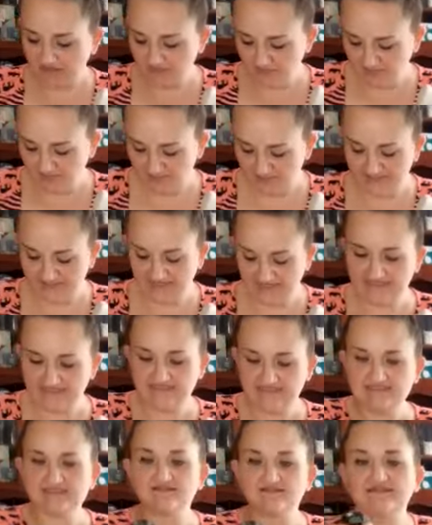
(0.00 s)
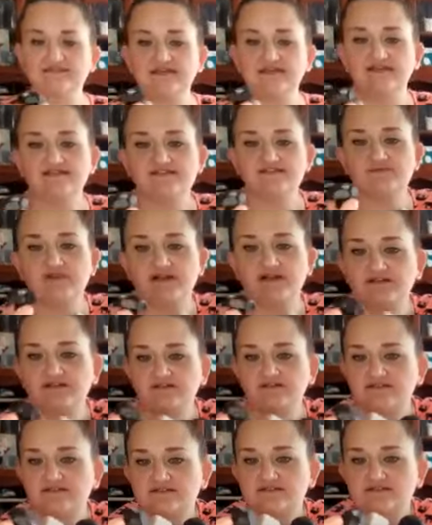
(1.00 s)
But yeah, these little dance
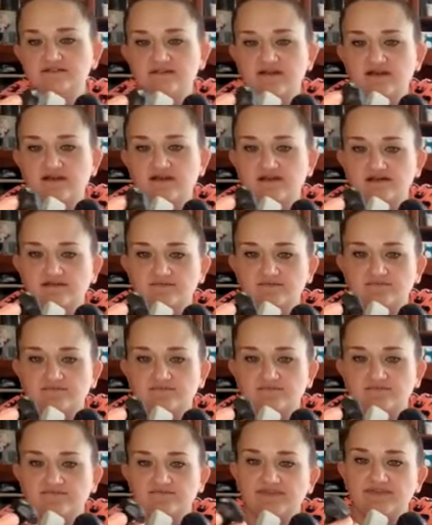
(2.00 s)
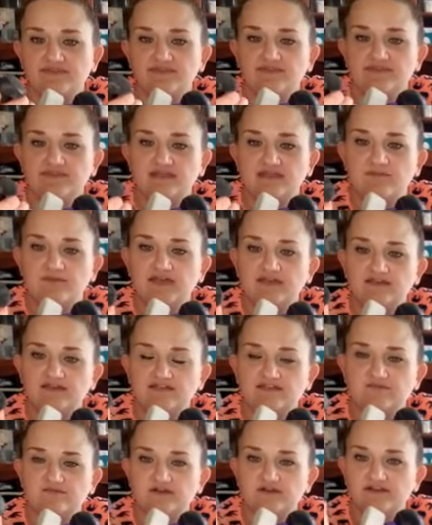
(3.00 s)
plugs, they make it
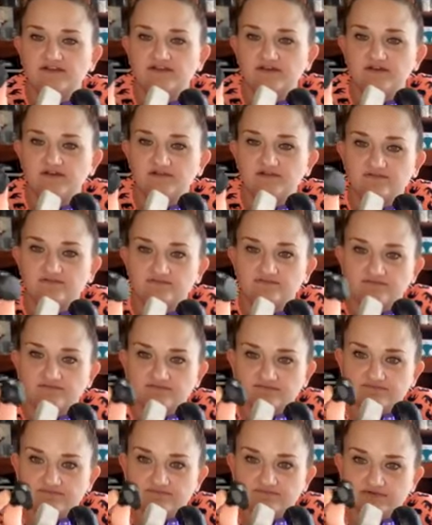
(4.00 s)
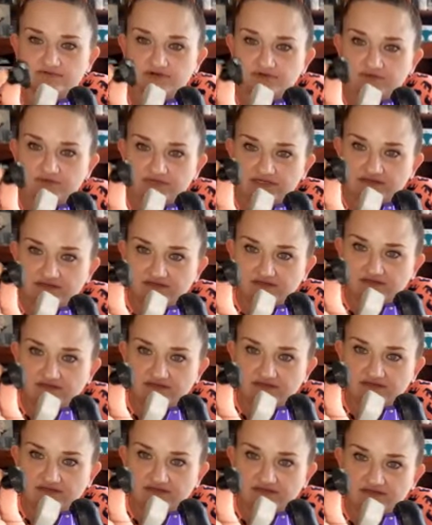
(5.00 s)
to where you don't ruin
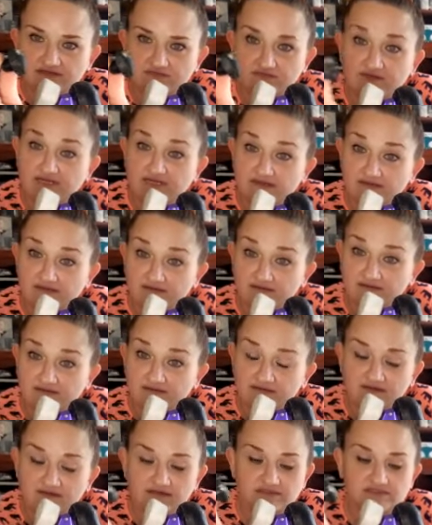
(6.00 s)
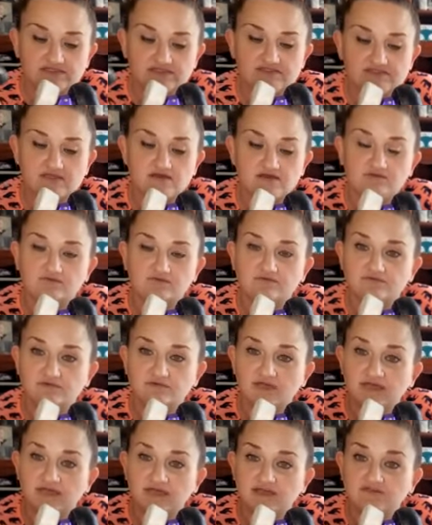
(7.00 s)
the rink. So
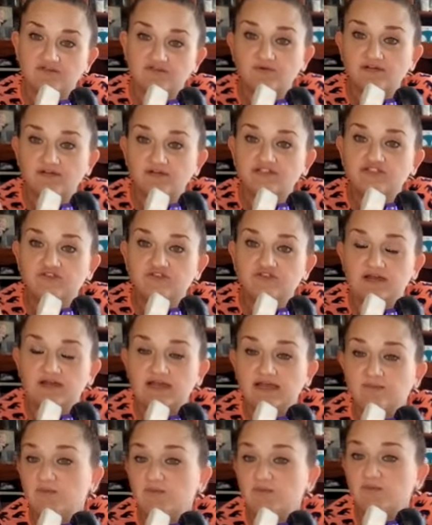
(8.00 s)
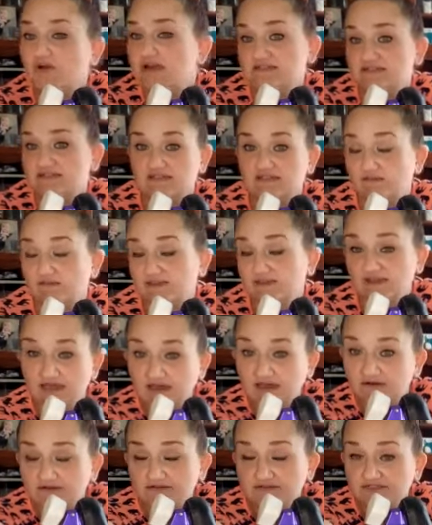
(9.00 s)
if you want to try practicing
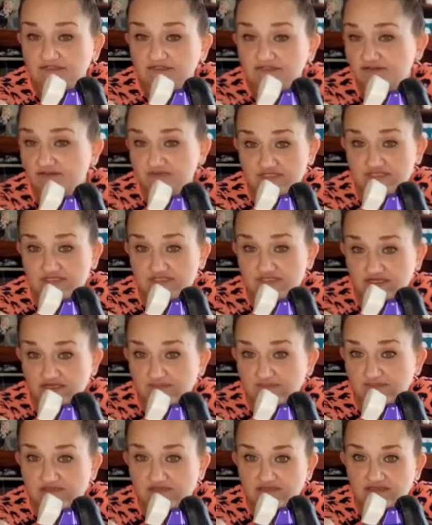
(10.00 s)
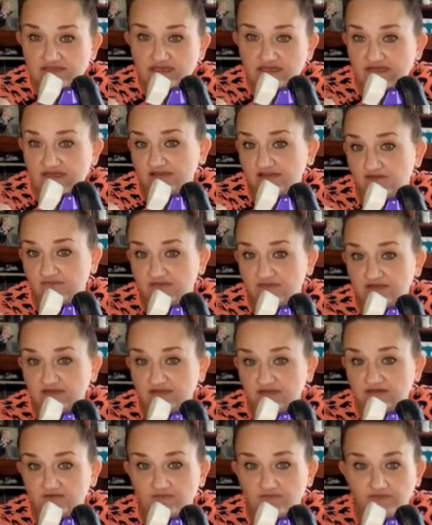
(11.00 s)
without toe stops at the rink
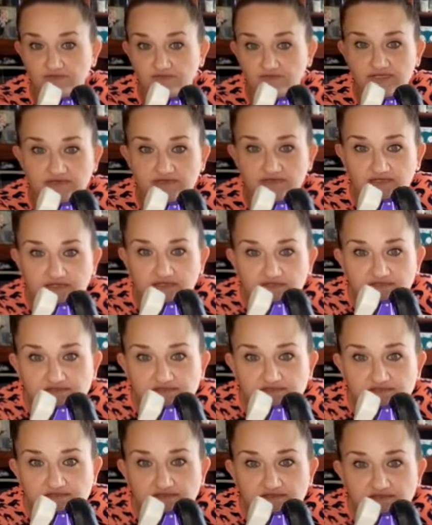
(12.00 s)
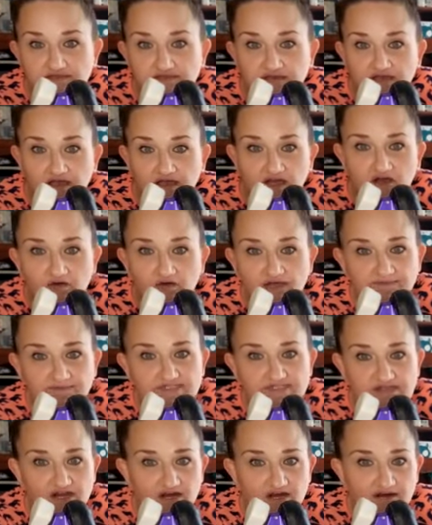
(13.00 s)
when it's, oh, I'm
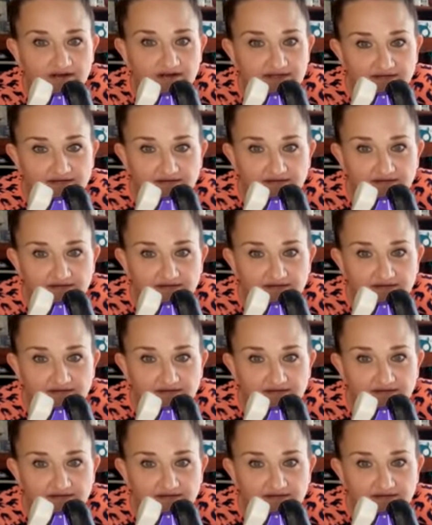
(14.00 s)
sorry.